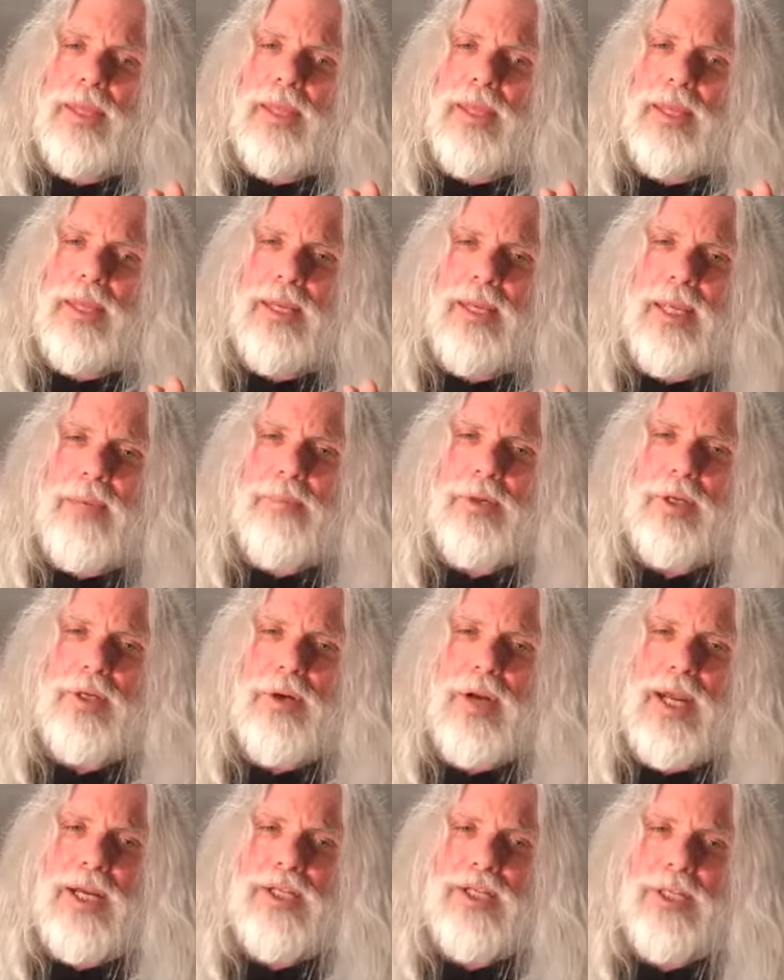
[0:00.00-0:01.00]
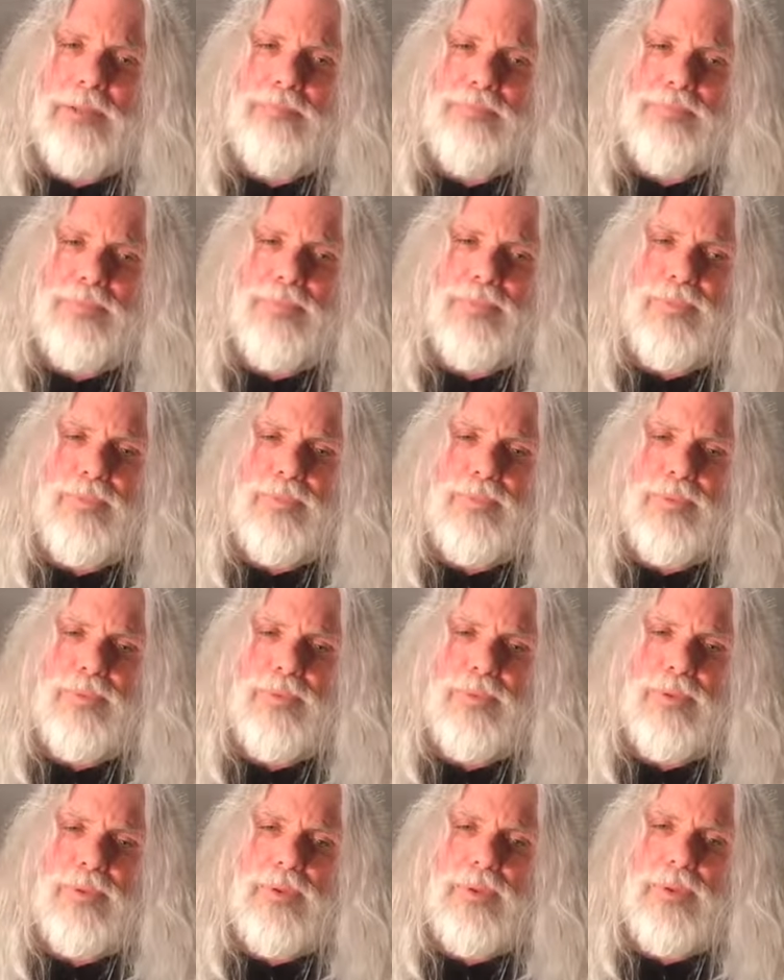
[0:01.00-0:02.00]
In immigration,
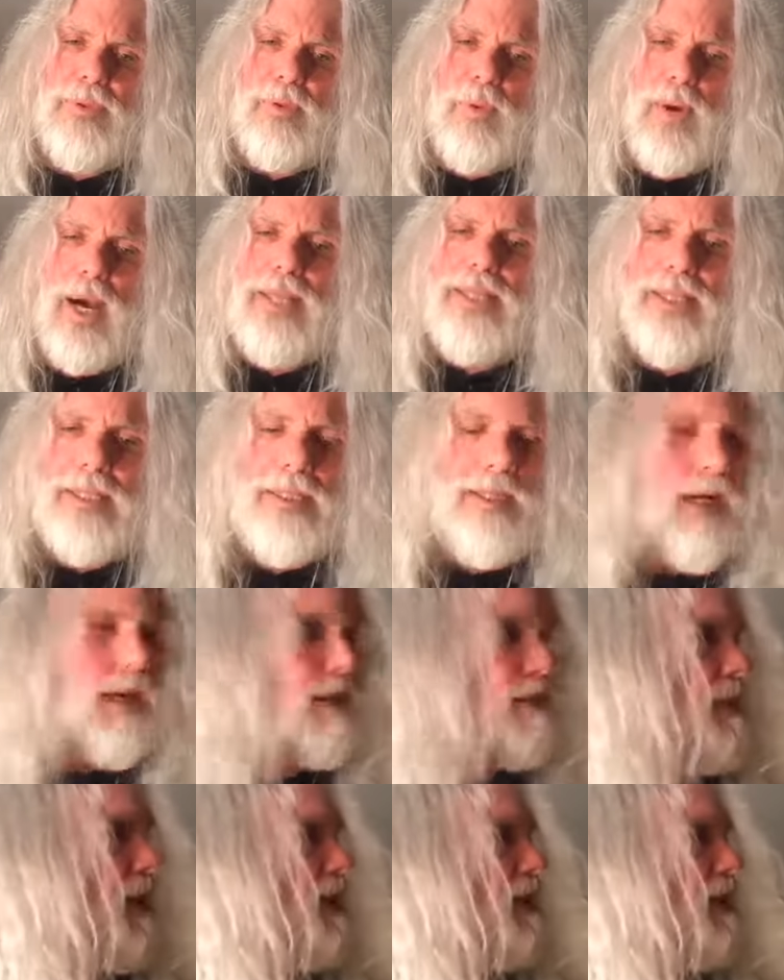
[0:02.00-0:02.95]
well, I did talk about